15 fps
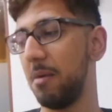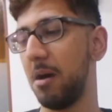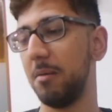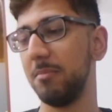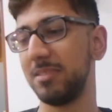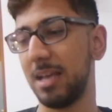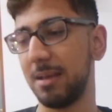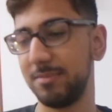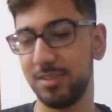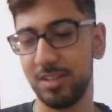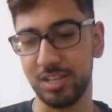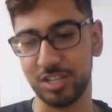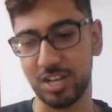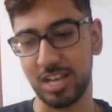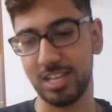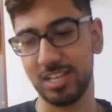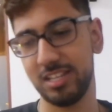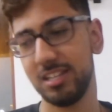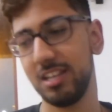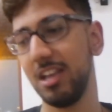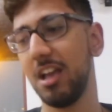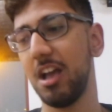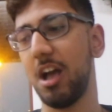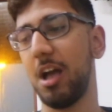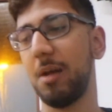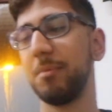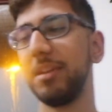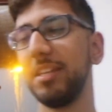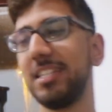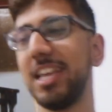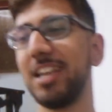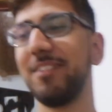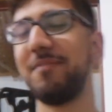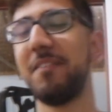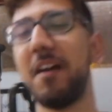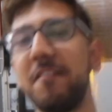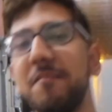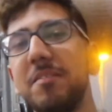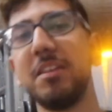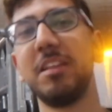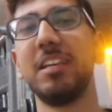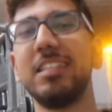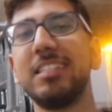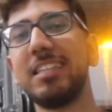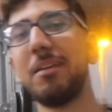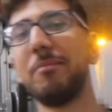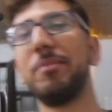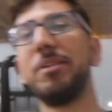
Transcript: My arms absolutely shattered. I'm gonna take a five minute, 10